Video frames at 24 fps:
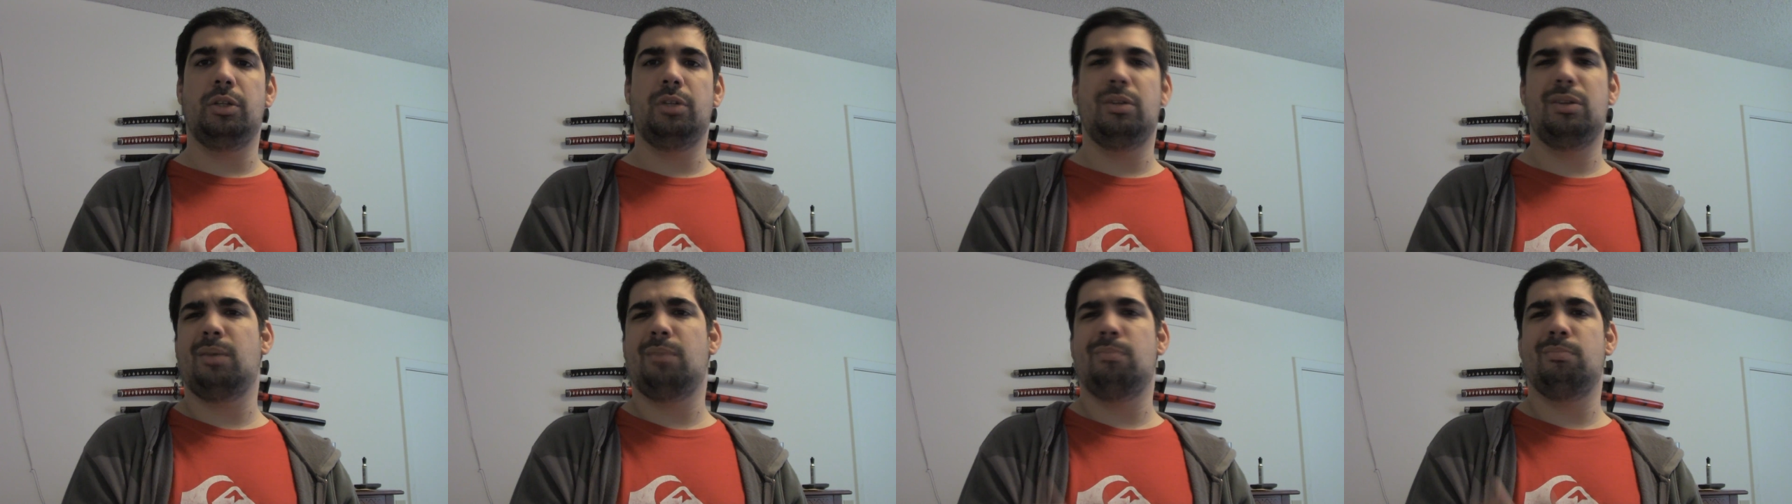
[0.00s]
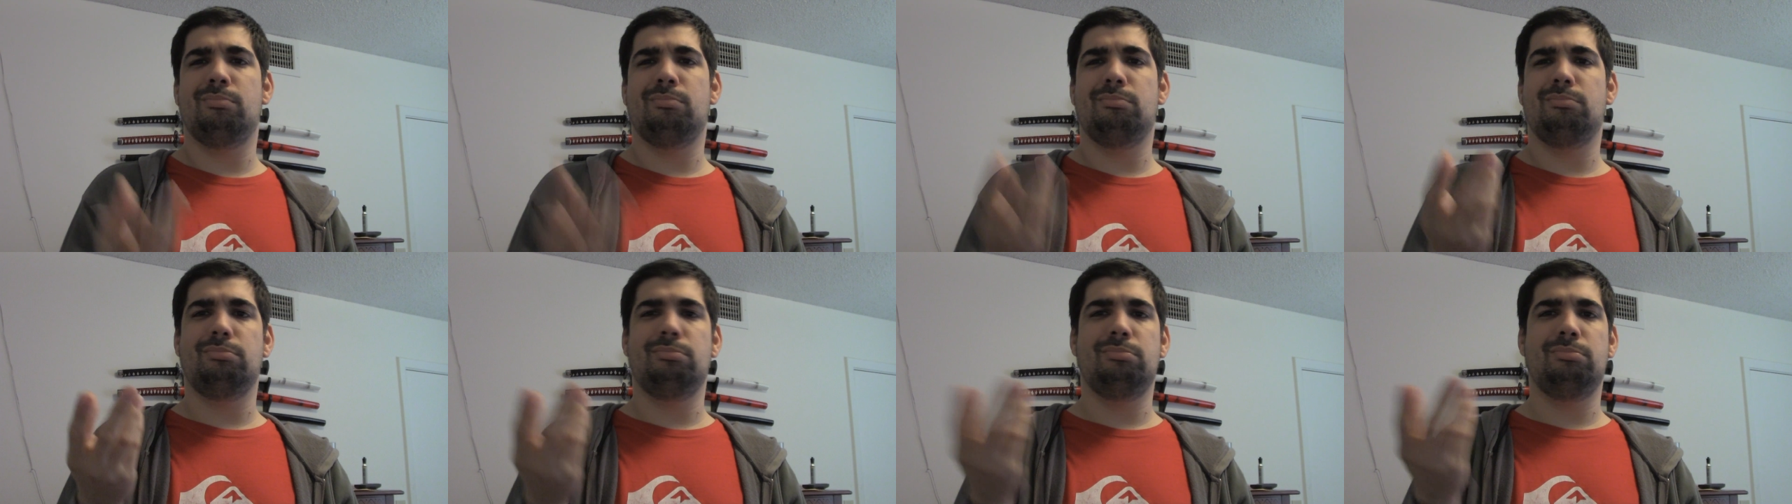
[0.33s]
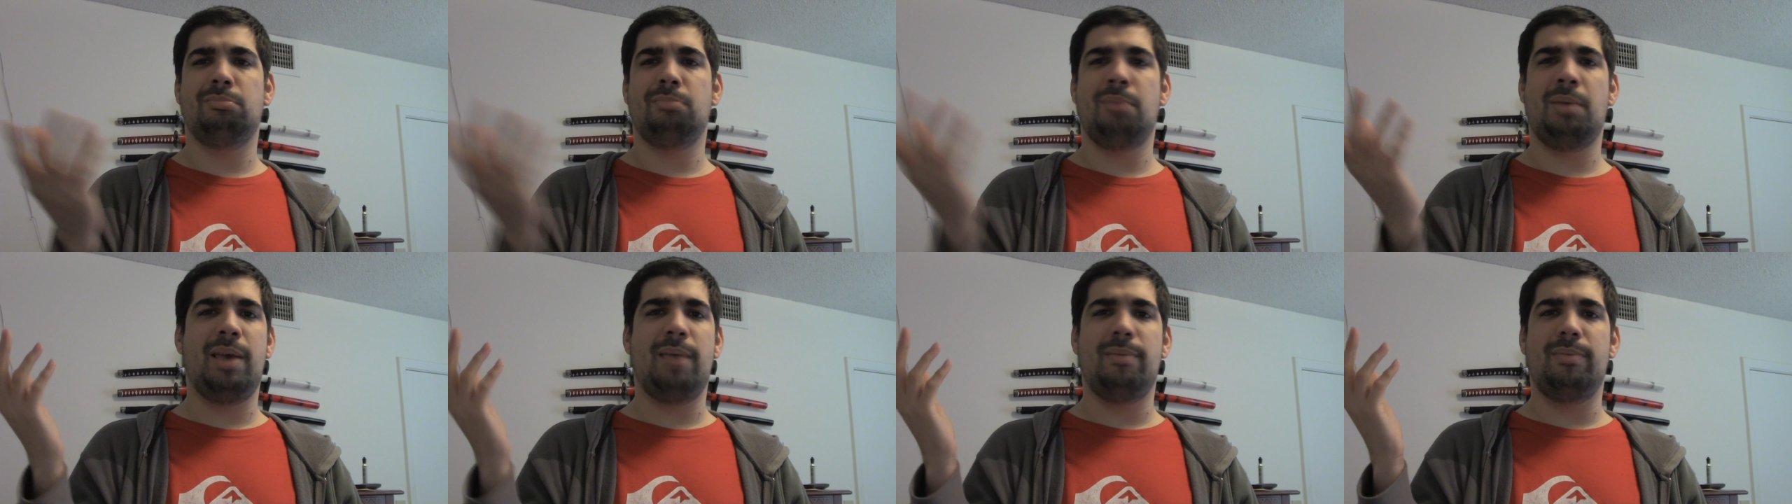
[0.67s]
You
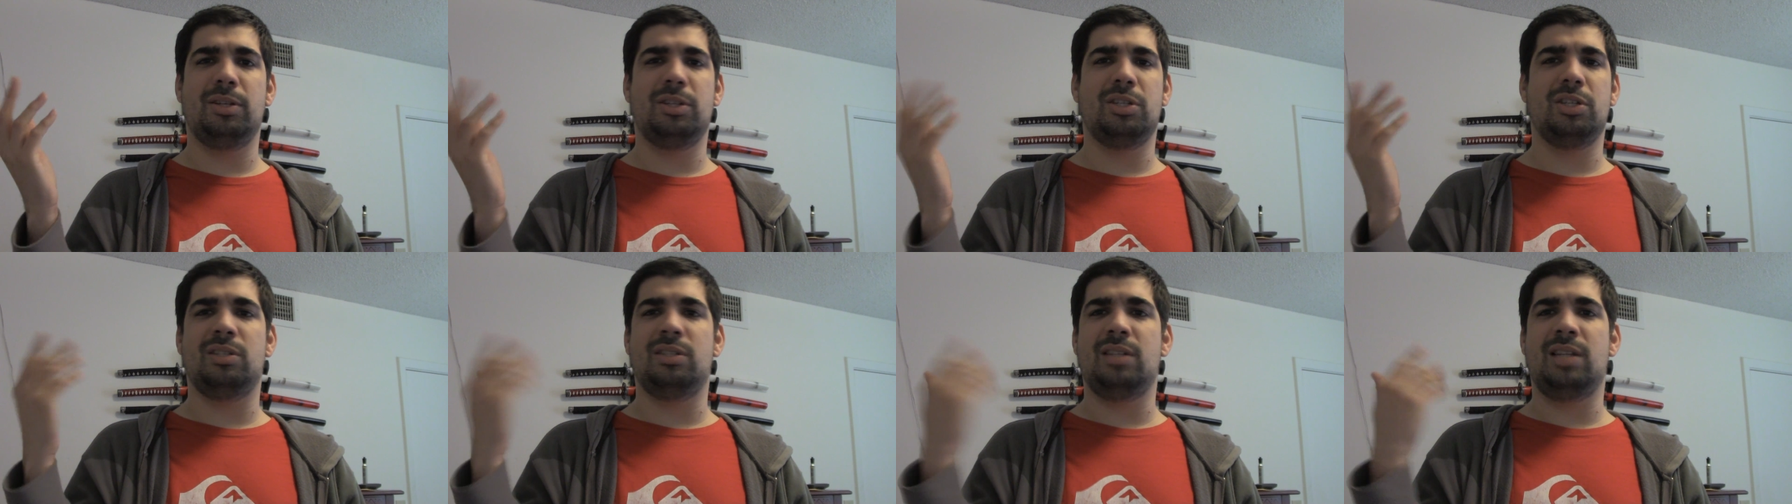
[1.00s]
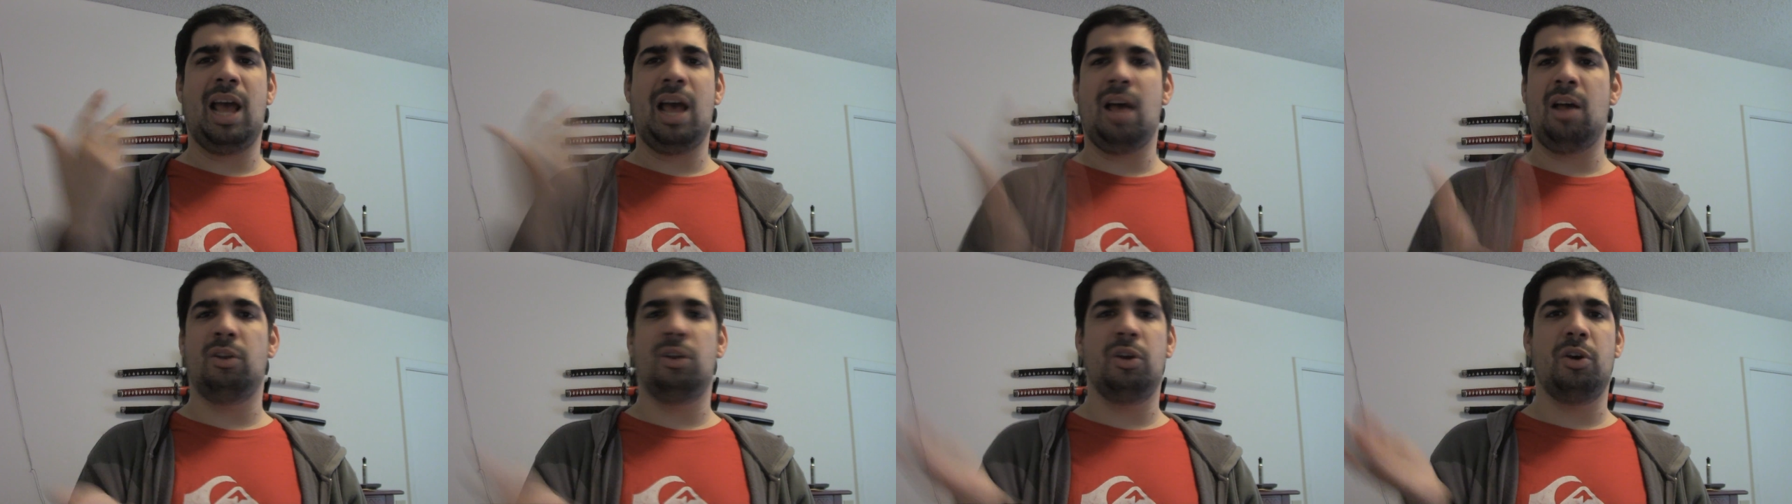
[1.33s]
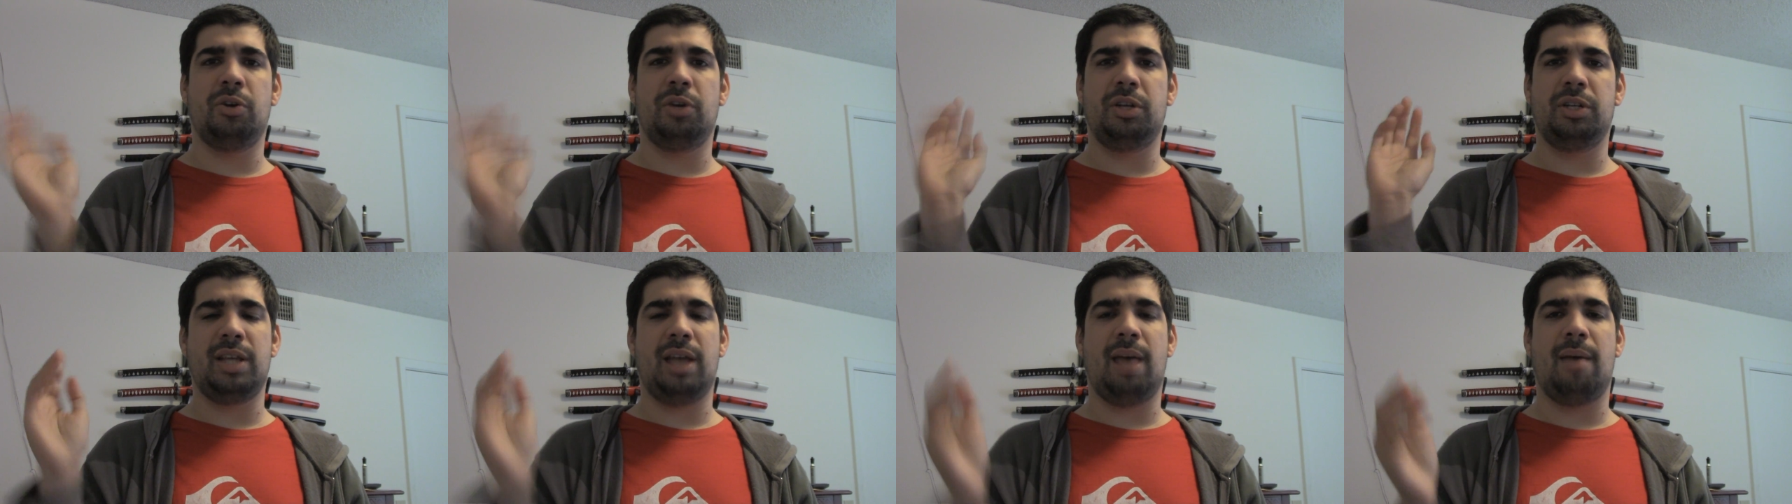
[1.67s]
can maybe just
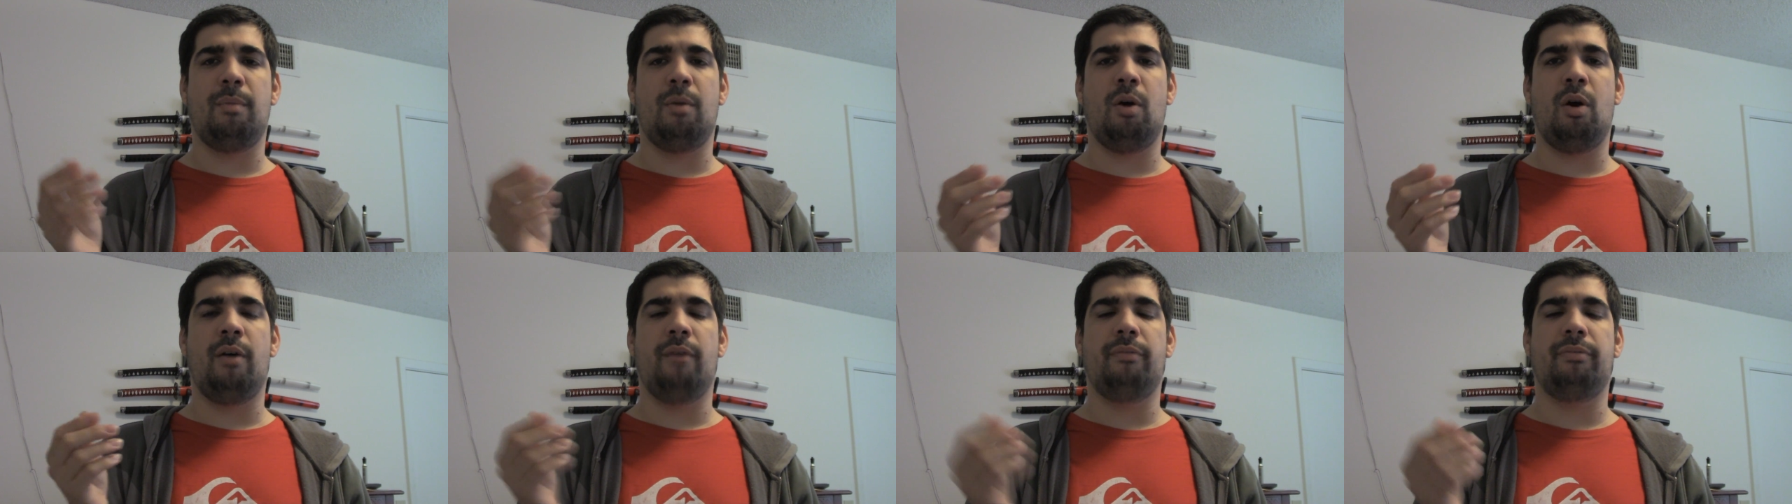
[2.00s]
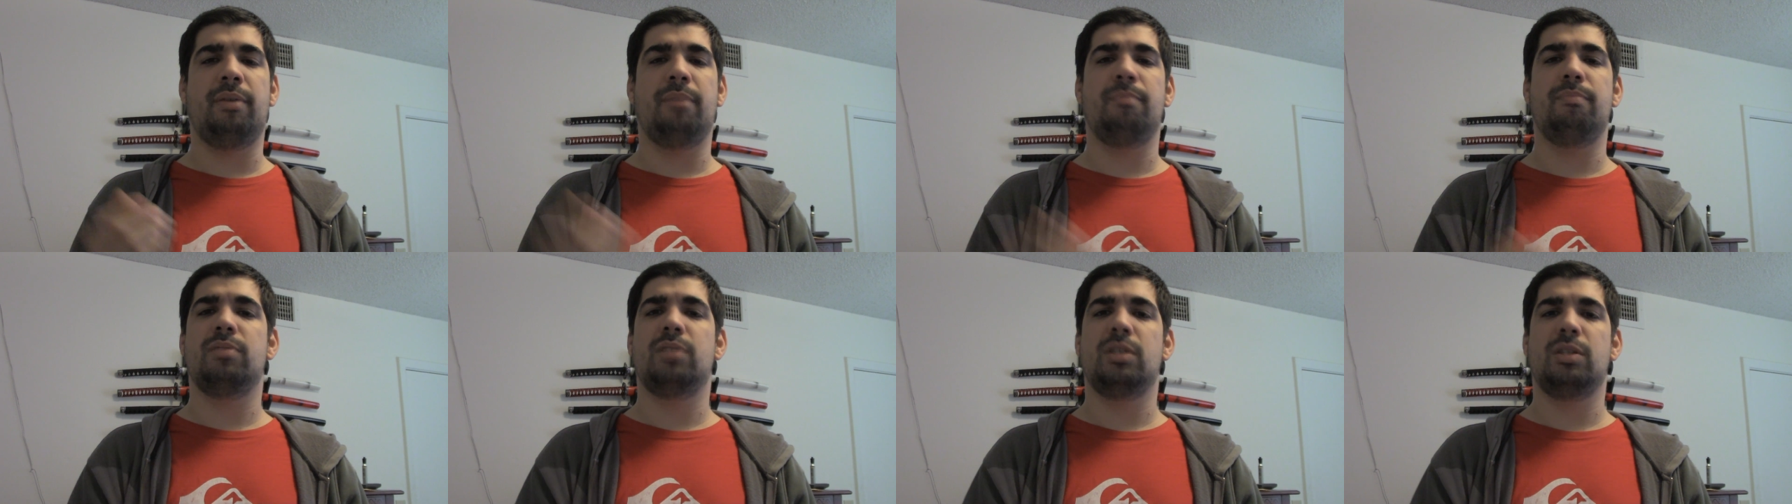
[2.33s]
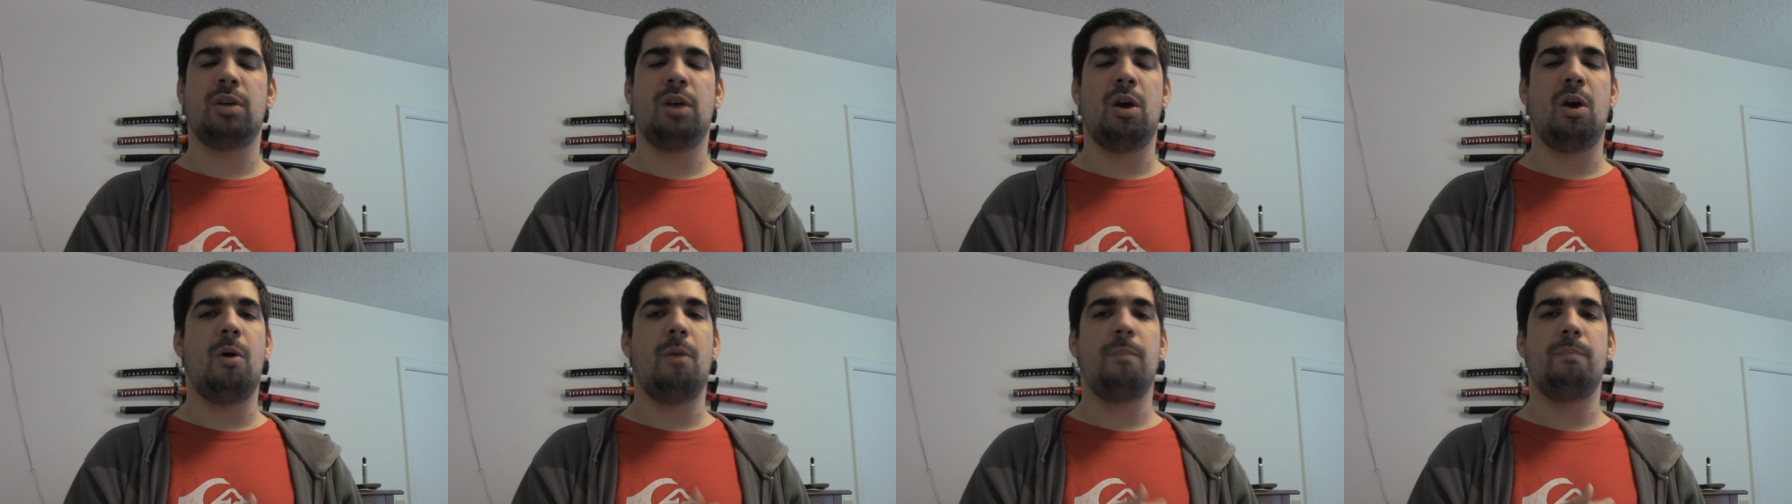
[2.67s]
download a demo of them.
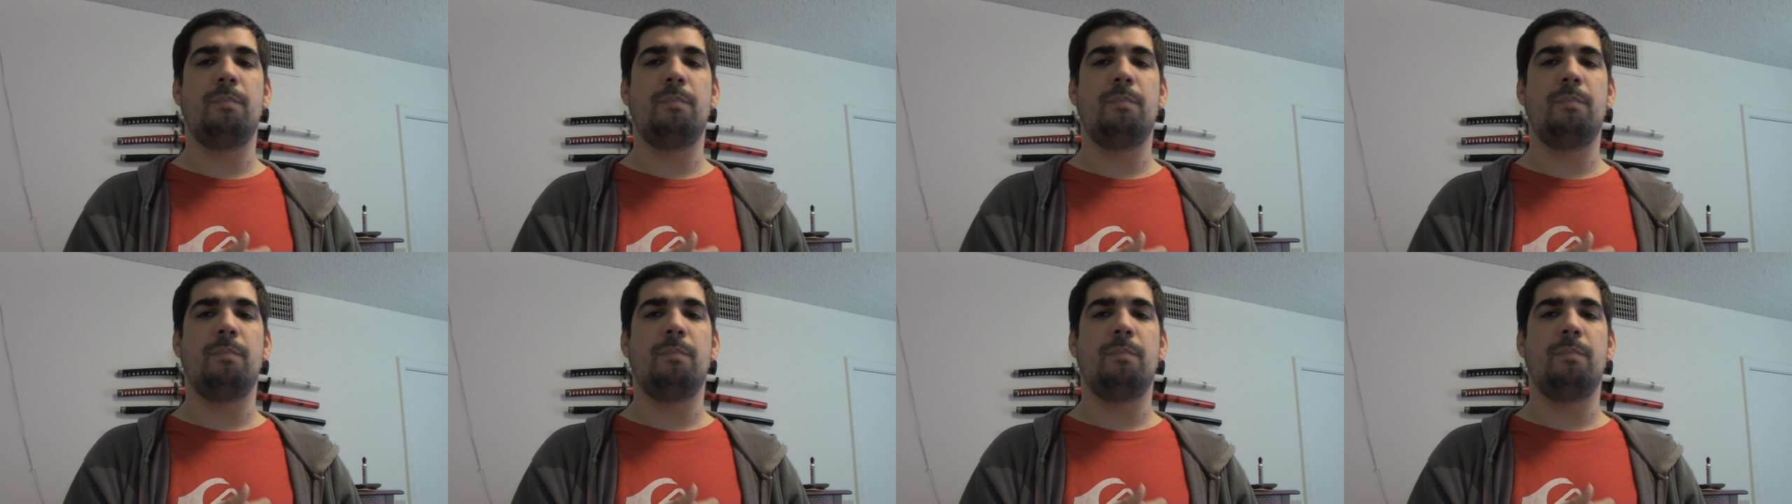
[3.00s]
So,